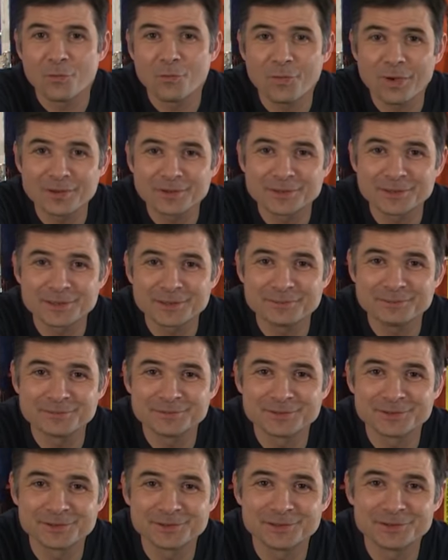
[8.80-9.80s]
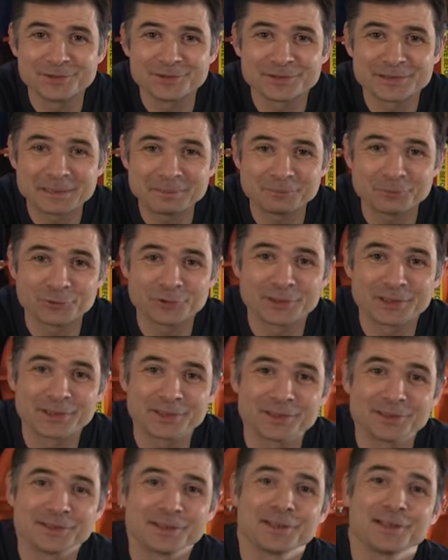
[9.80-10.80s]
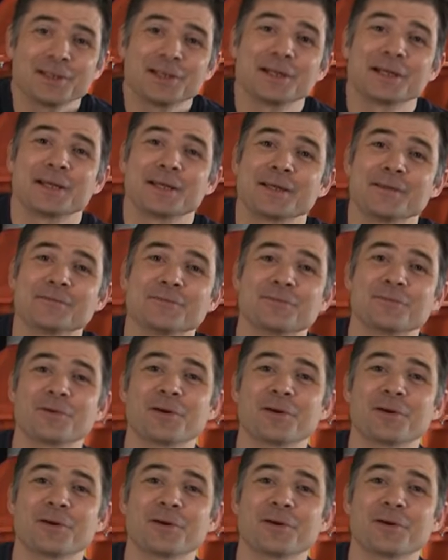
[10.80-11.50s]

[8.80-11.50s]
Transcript: Welcome to Submarine Live.